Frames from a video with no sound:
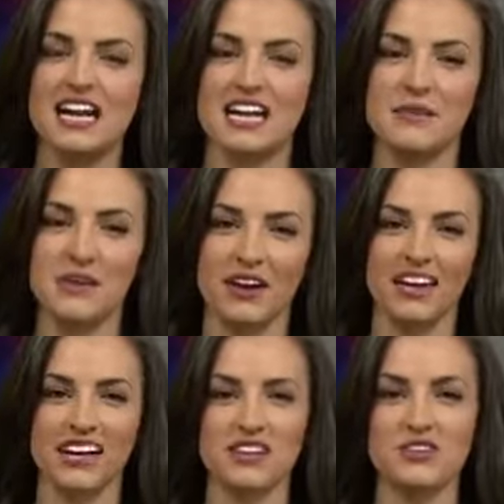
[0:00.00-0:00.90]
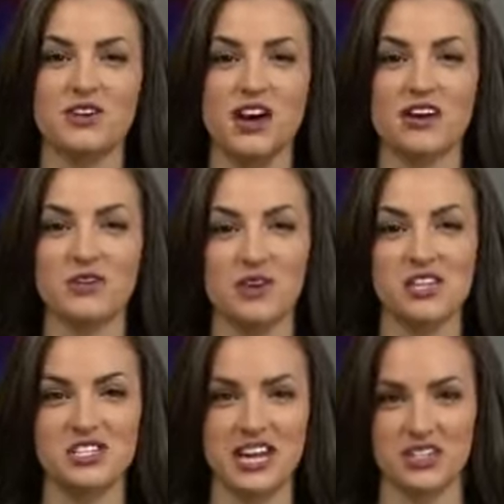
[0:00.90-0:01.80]
An American astronaut and a
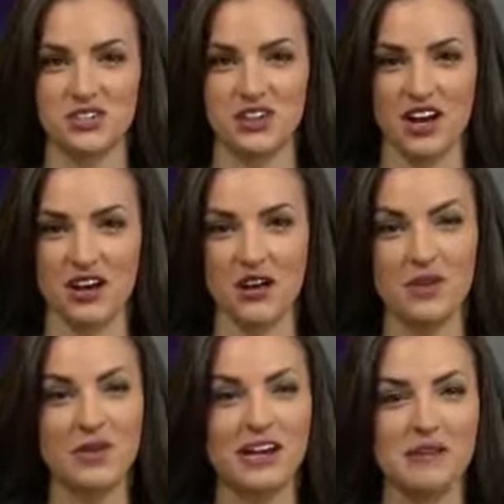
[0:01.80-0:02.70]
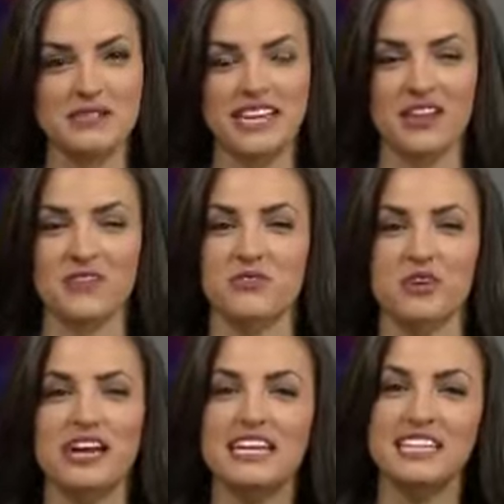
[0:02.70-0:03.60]
Russian astronaut are going up together for
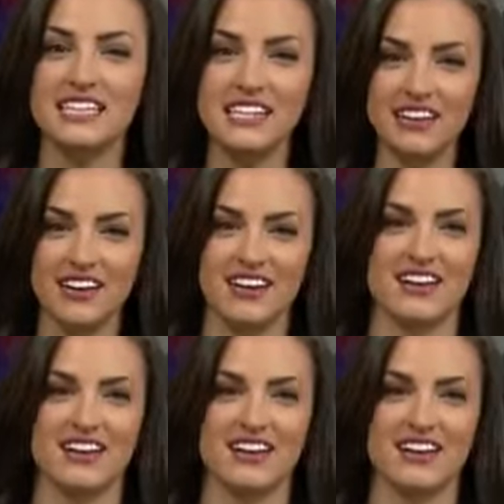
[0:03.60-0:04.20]
a year